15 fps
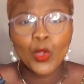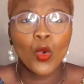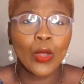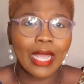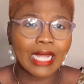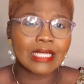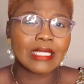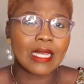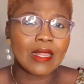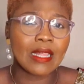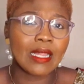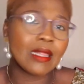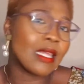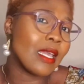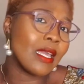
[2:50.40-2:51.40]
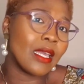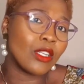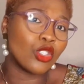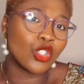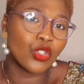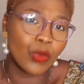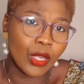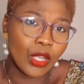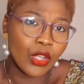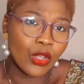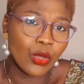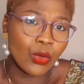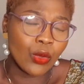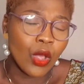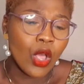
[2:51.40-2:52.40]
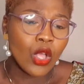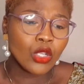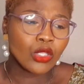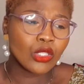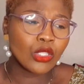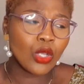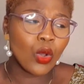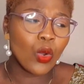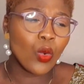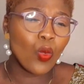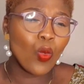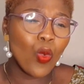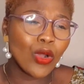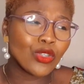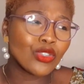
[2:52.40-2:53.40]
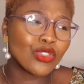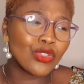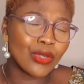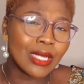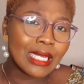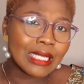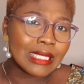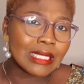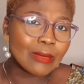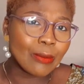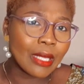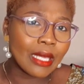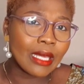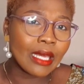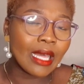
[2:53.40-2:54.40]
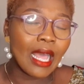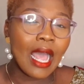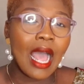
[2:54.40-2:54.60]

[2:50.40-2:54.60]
Okay, I said that they trigger you. So what triggers me?